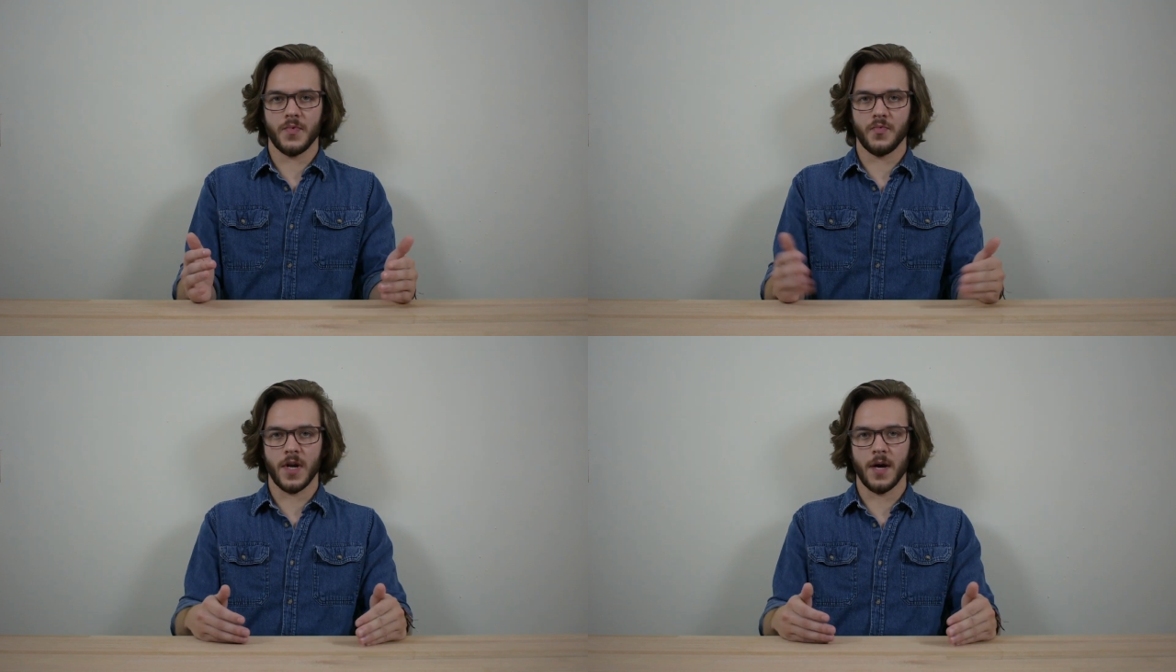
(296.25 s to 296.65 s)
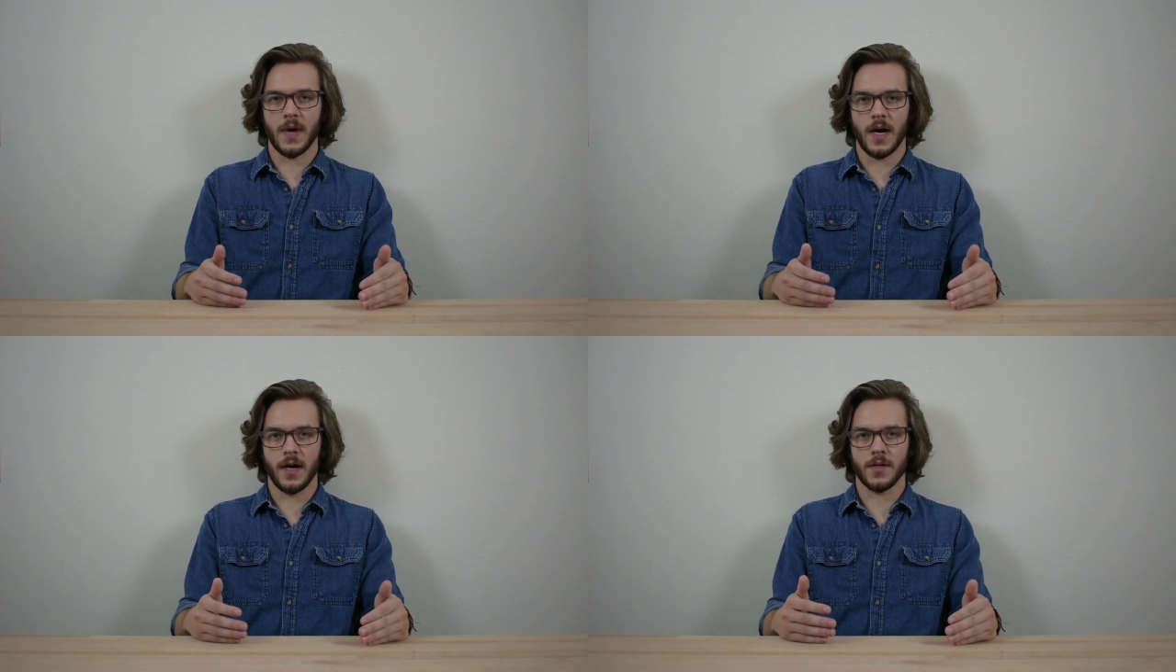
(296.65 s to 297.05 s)
When I
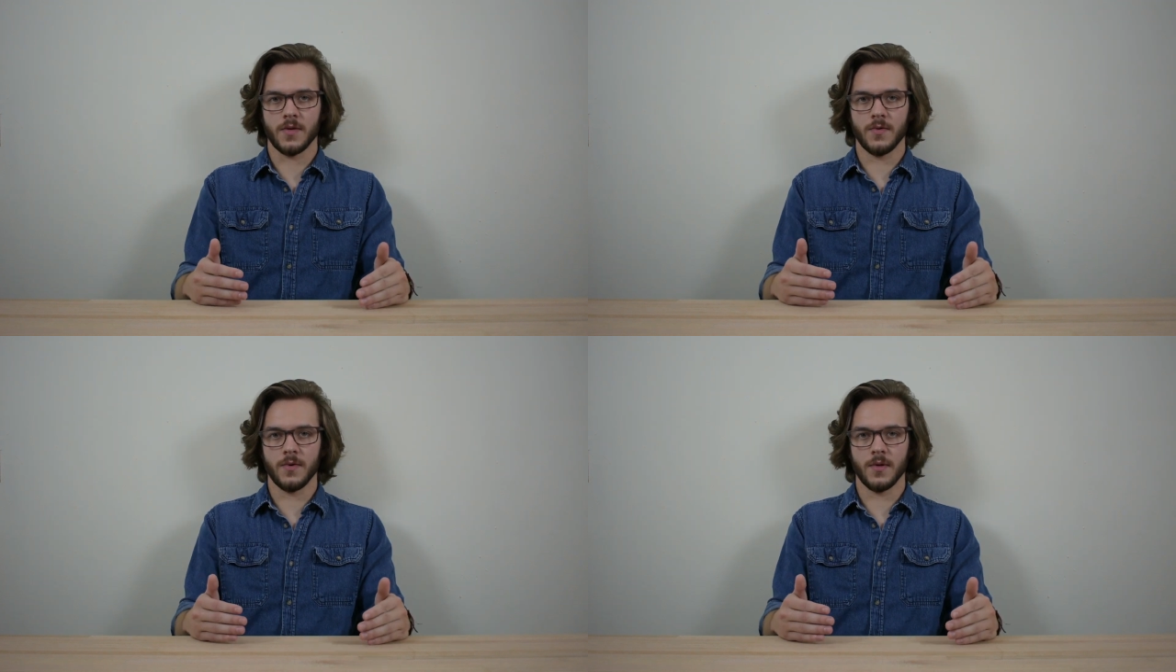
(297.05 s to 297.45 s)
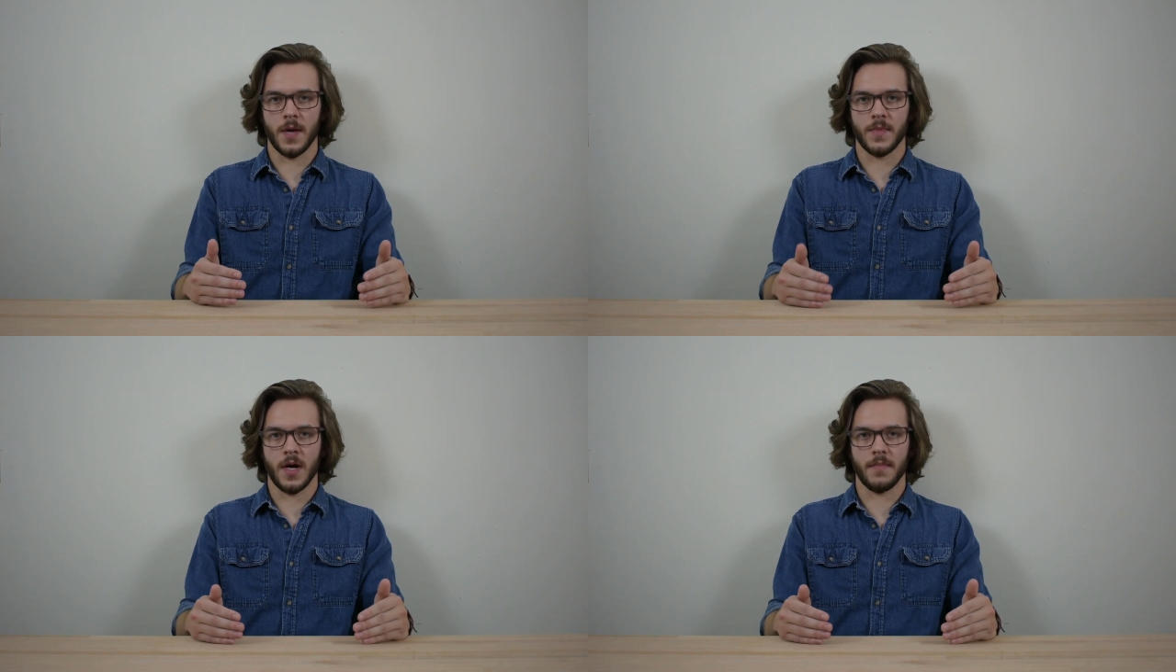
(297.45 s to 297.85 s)
buy a tool,
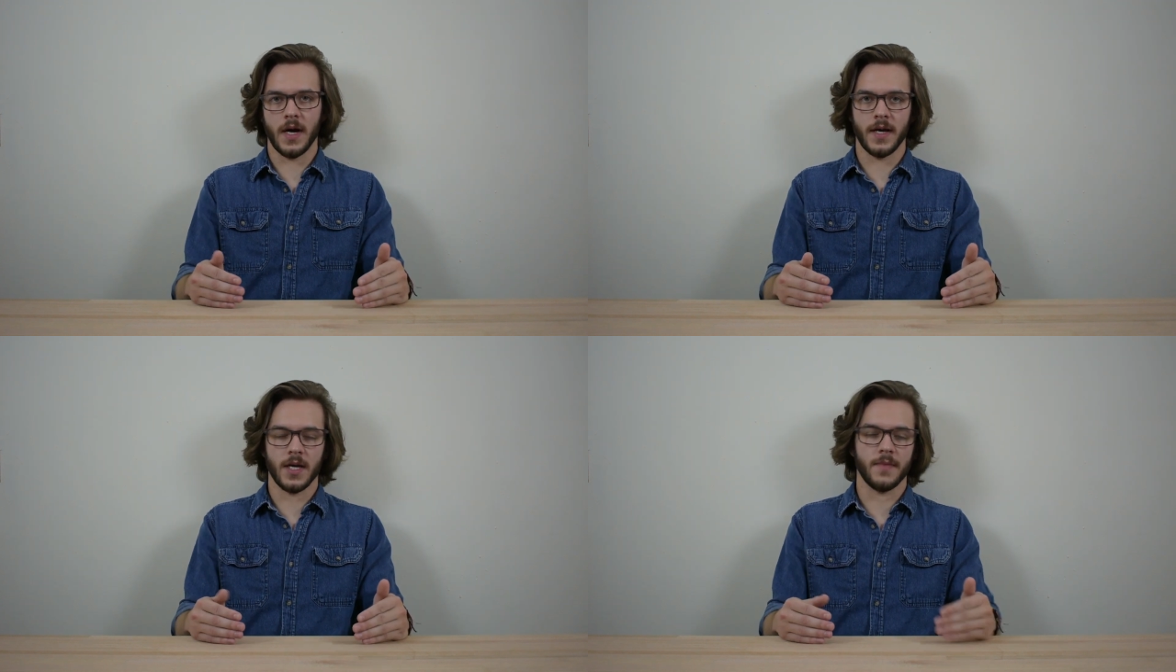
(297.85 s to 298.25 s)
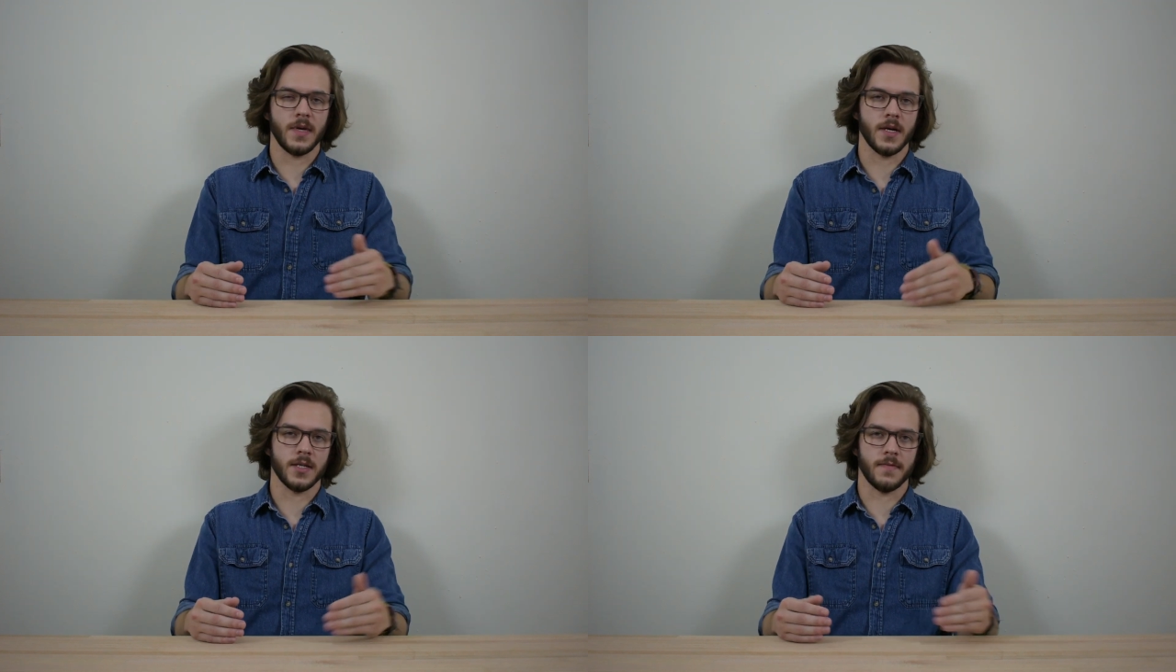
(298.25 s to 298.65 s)
I'm not buying it
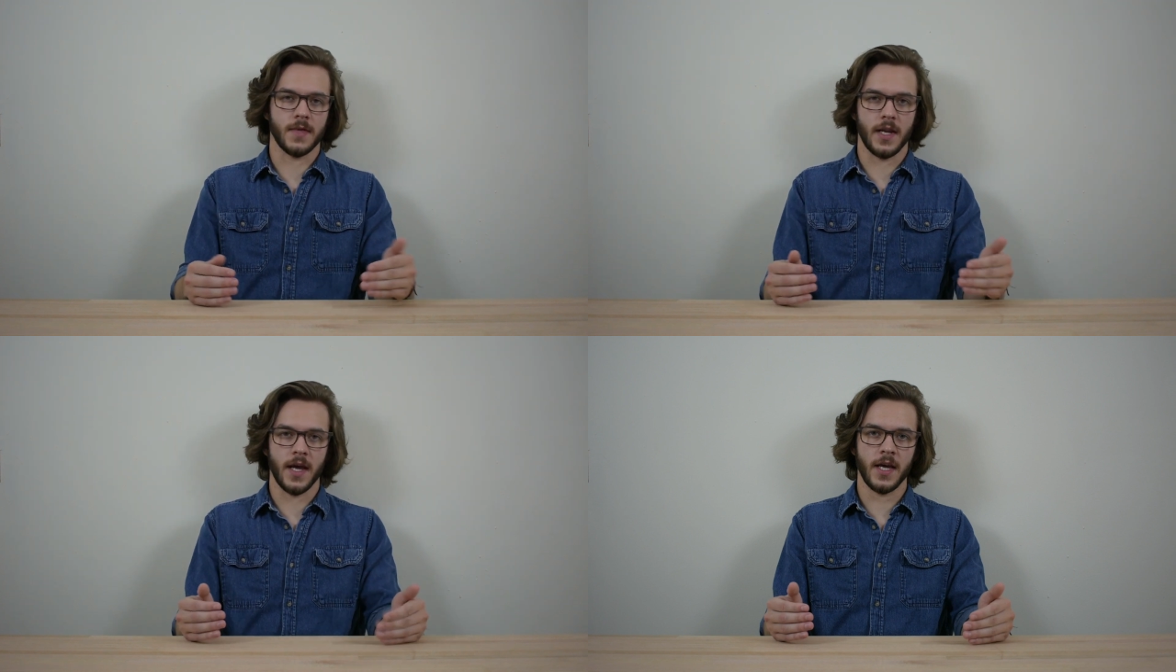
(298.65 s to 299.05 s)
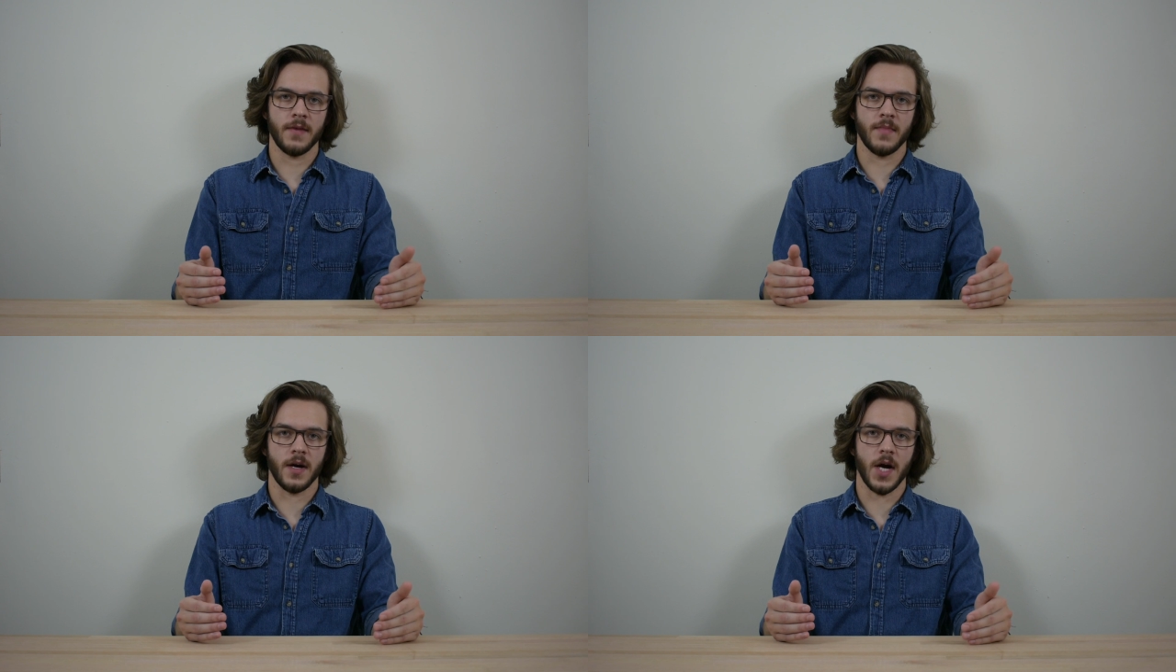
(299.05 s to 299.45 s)
because of the name,